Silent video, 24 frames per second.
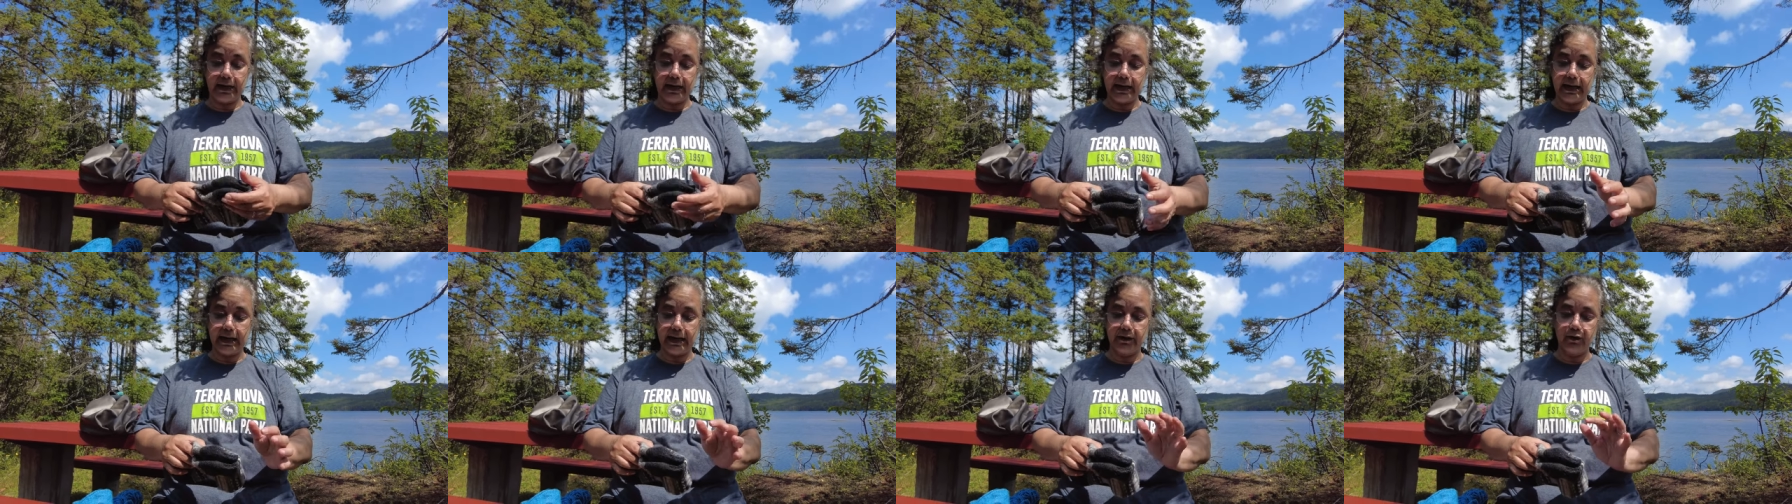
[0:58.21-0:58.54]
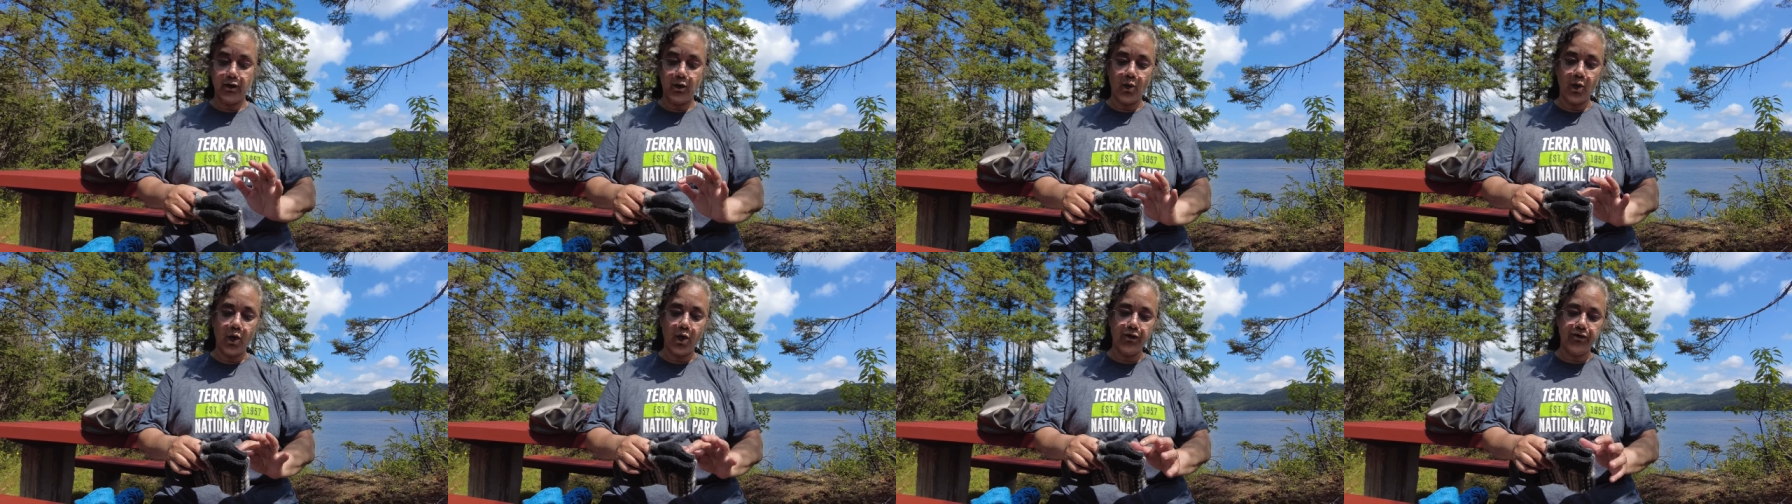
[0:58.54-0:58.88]
I had
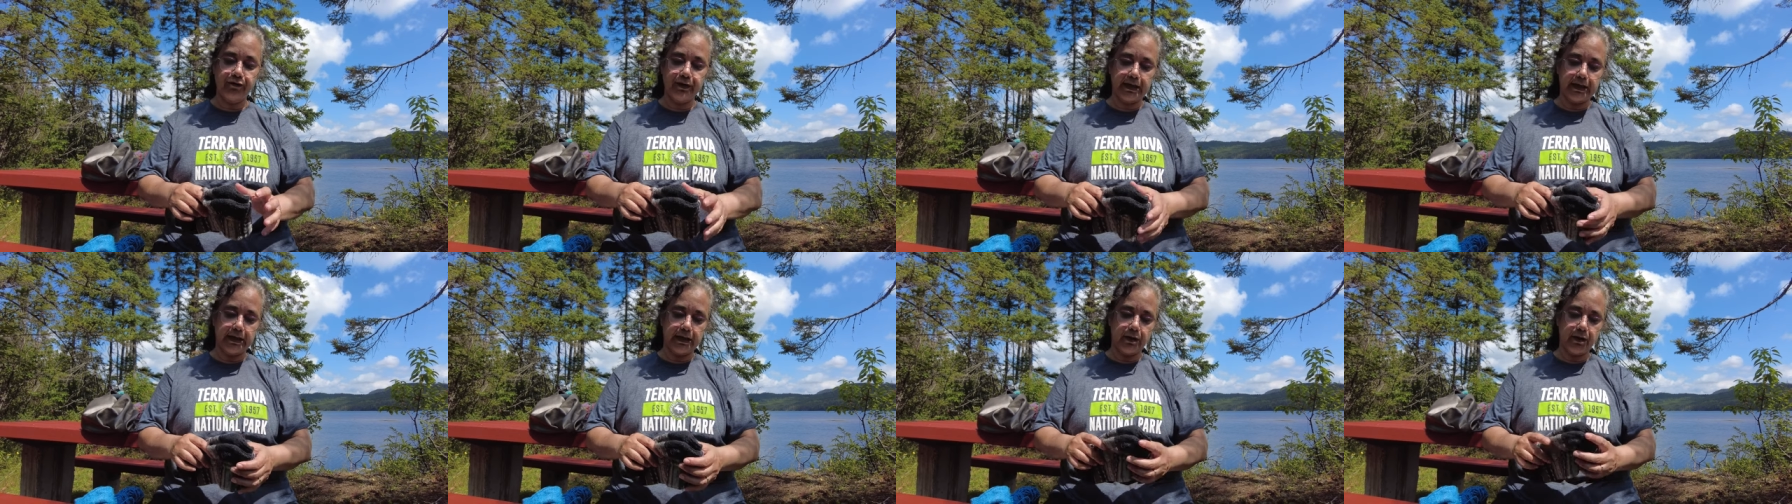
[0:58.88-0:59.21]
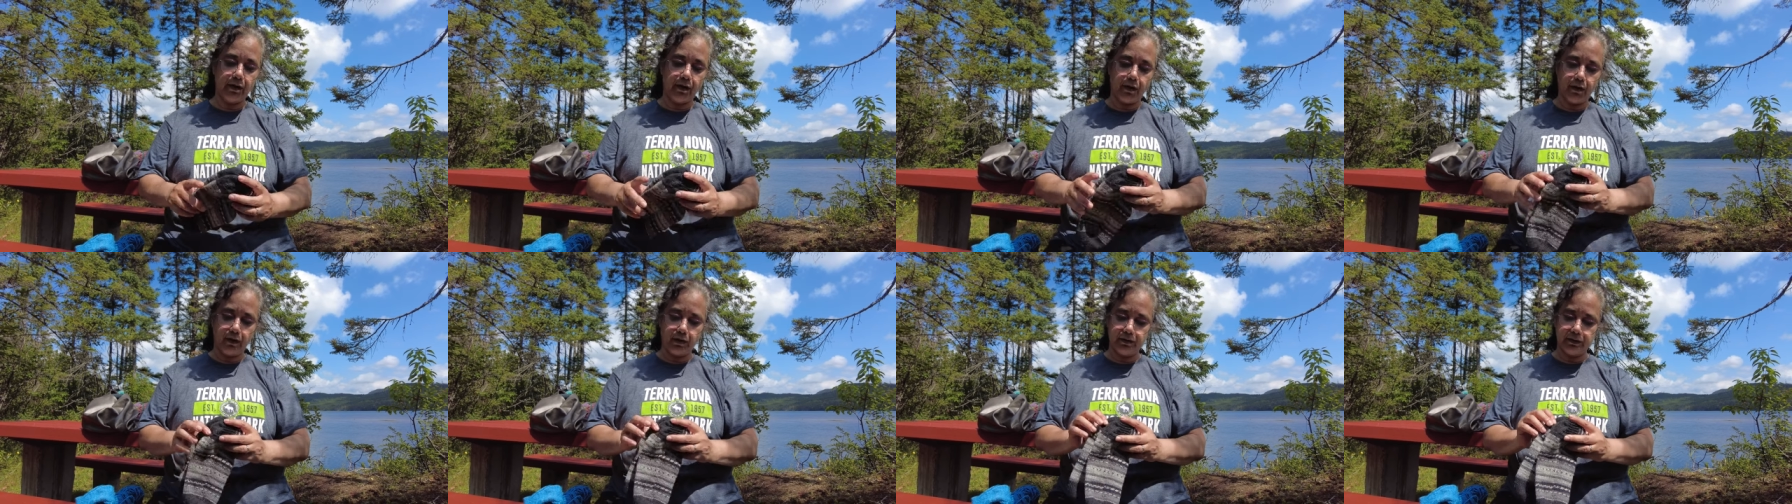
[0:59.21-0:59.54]
woven in
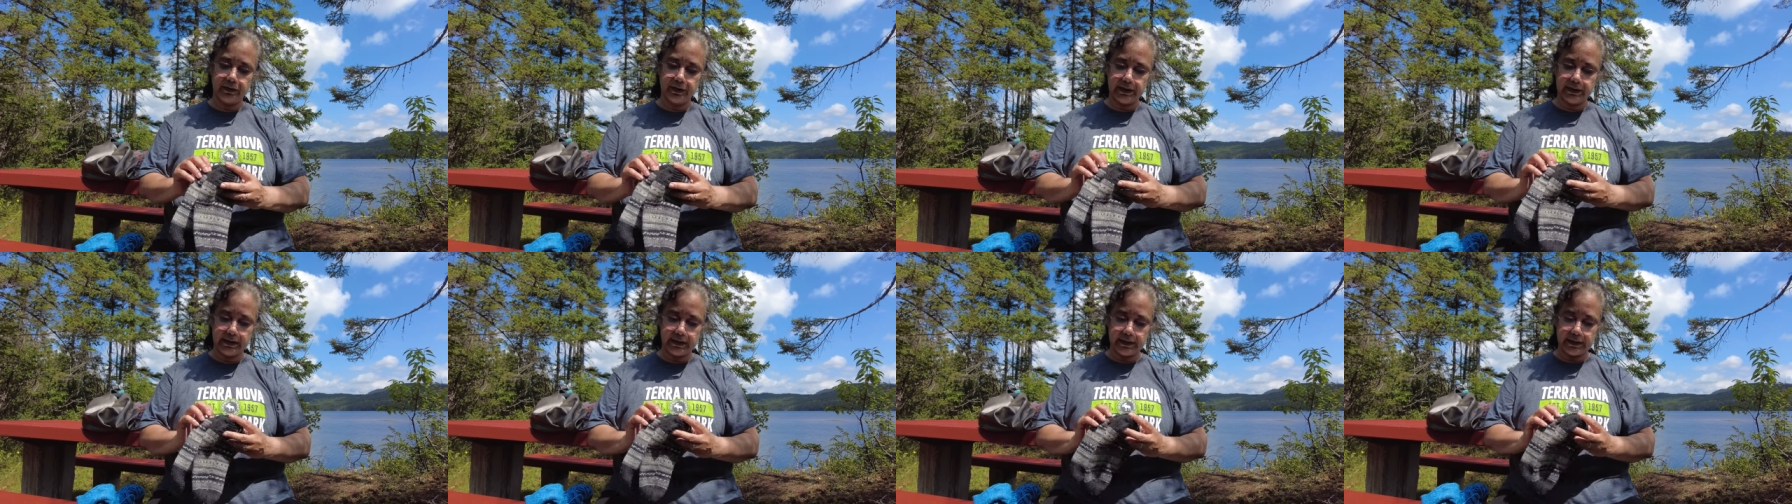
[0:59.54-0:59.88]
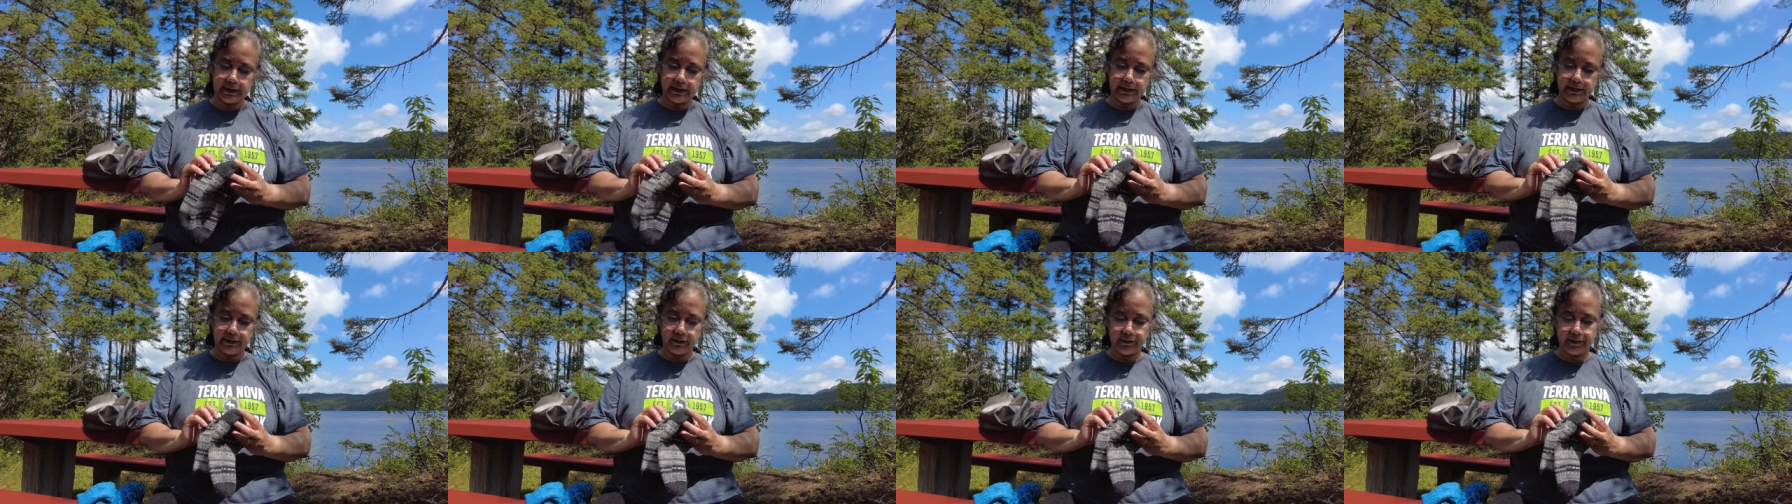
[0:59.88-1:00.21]
all the
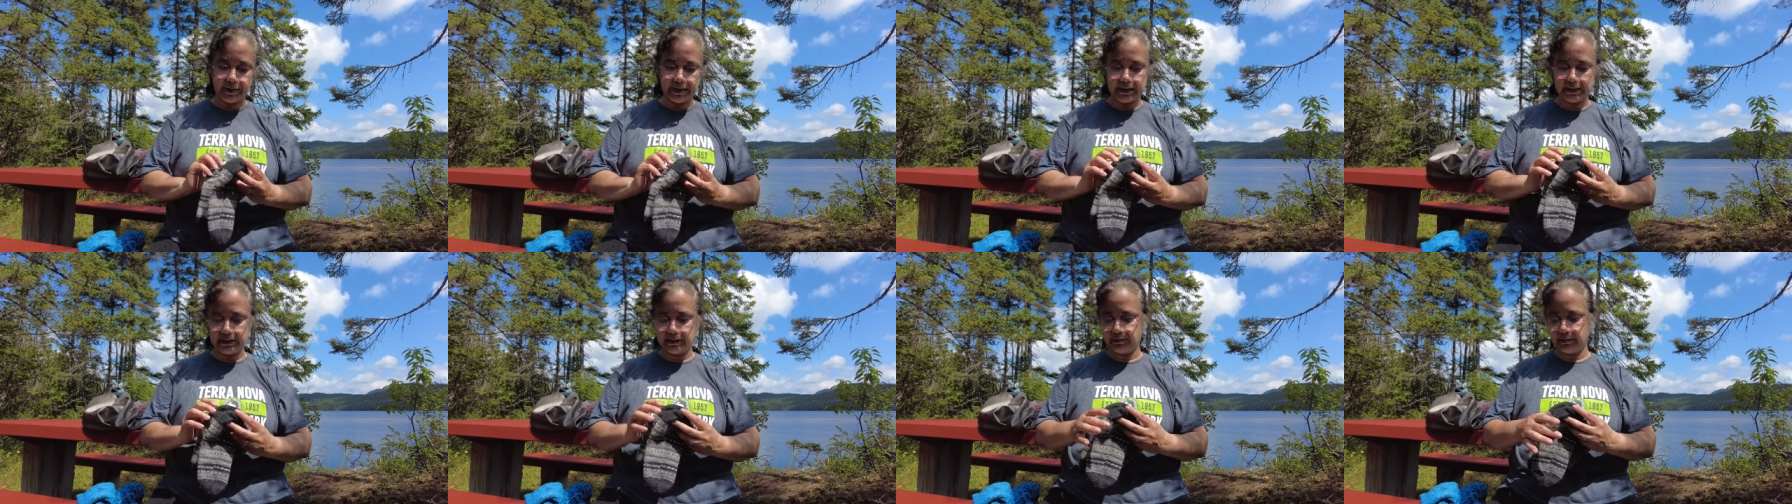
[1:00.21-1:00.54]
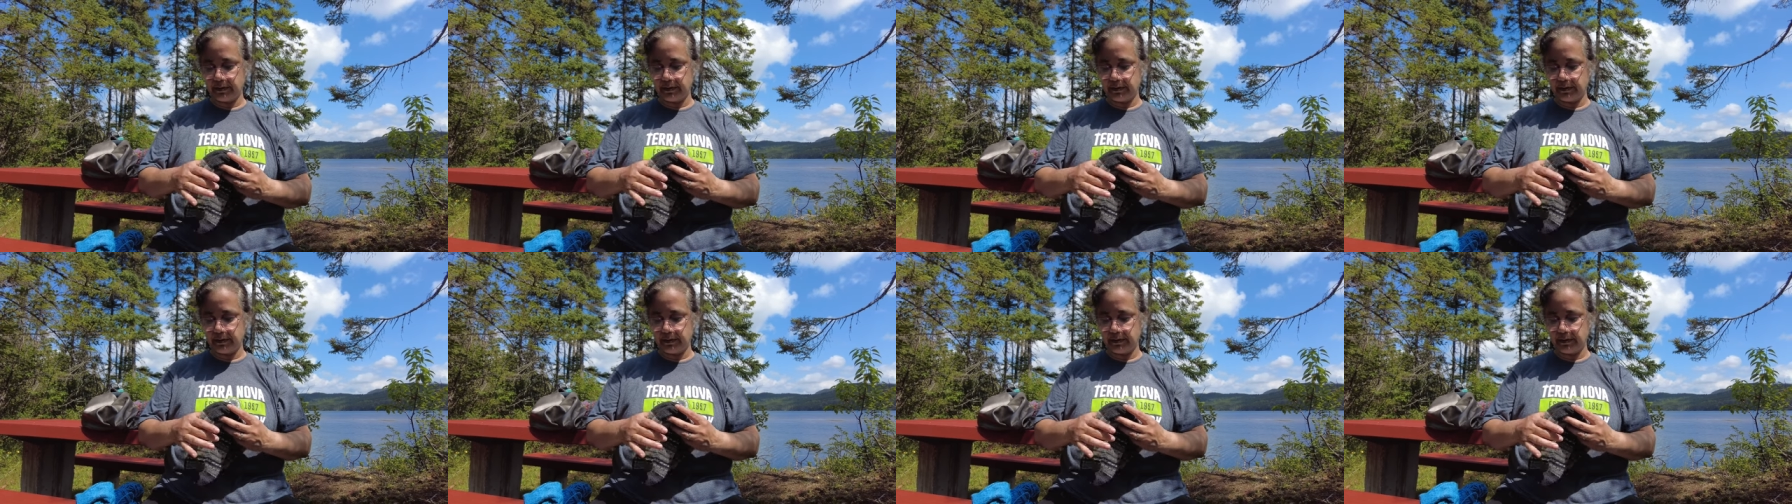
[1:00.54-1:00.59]
little bits,